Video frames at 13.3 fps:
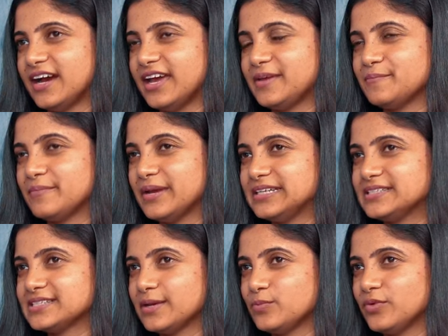I
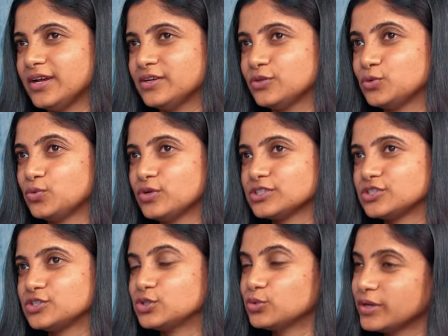met someone who
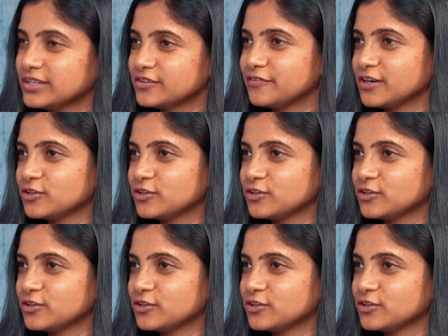was doing the